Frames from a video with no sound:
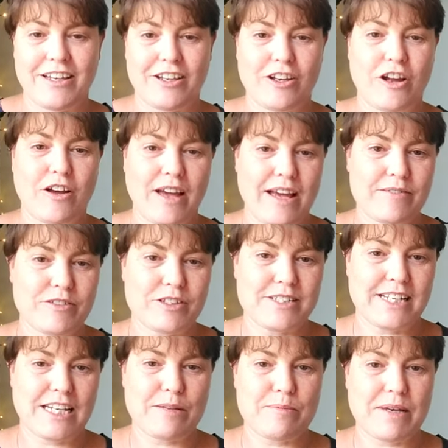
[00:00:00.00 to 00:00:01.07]
You know, have your
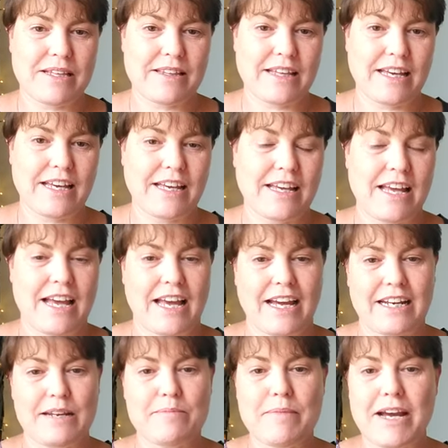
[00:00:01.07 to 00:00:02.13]
teddy bear there
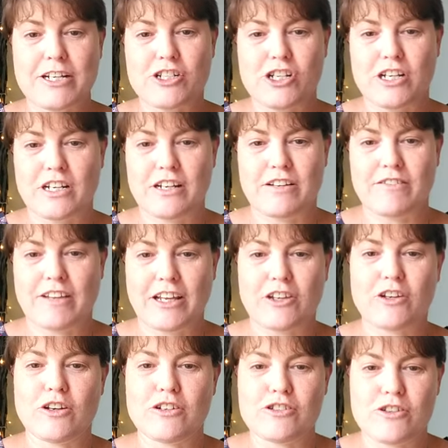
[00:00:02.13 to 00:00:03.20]
and imagine that
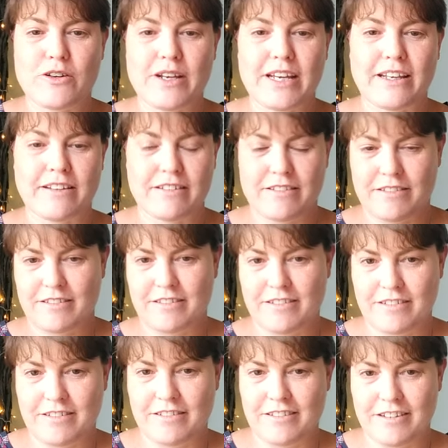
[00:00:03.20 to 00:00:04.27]
you're doing
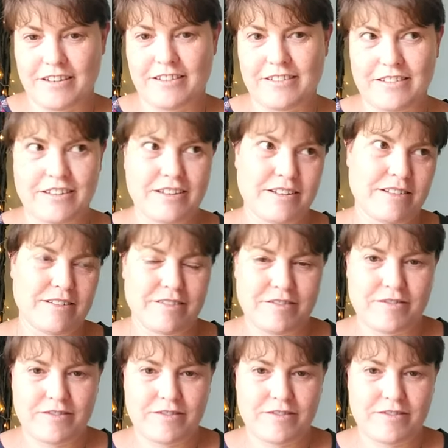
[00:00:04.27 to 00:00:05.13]
the, the,